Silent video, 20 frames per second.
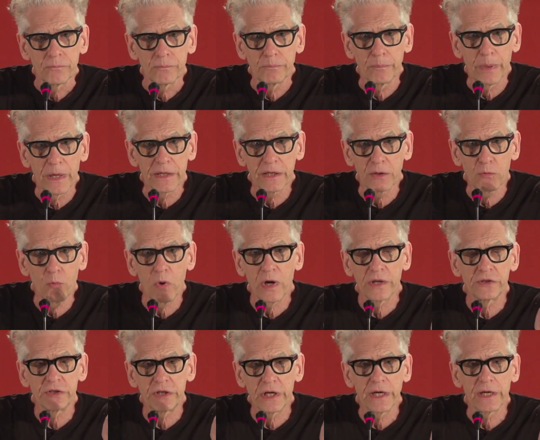but in
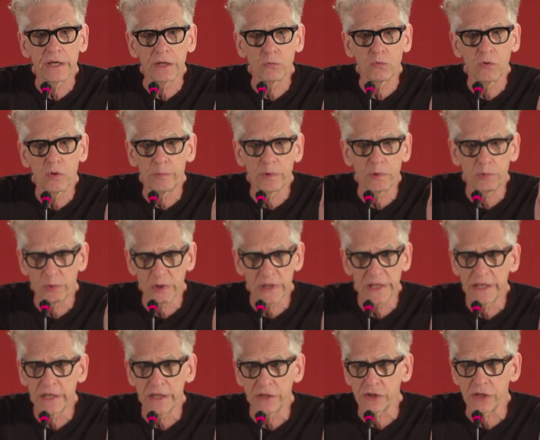one day it will be
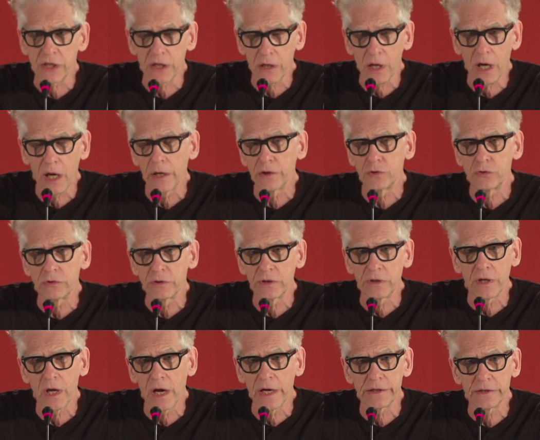released in
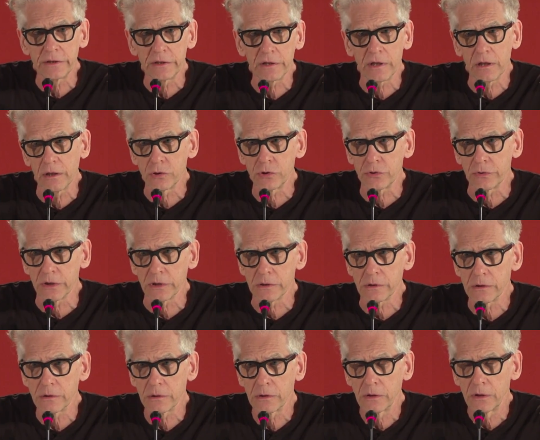190
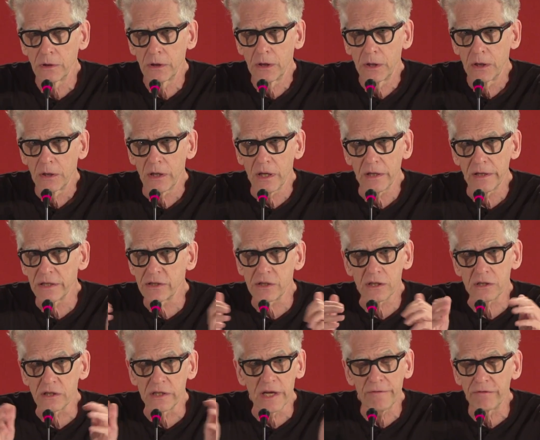countries. Now, this
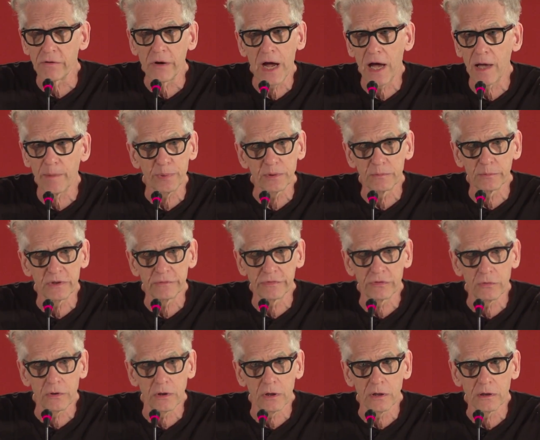has never happened
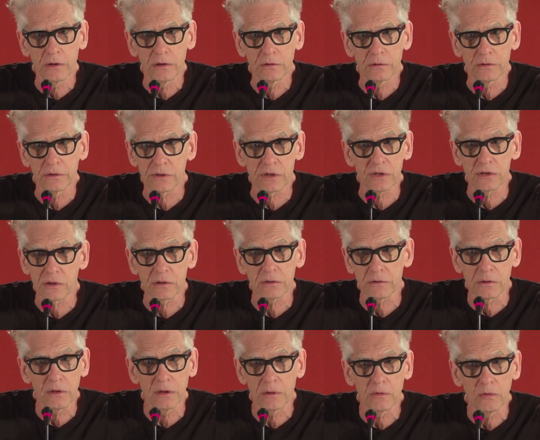before. This is
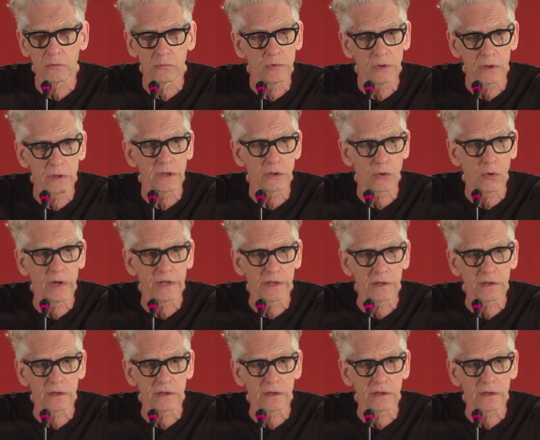really quite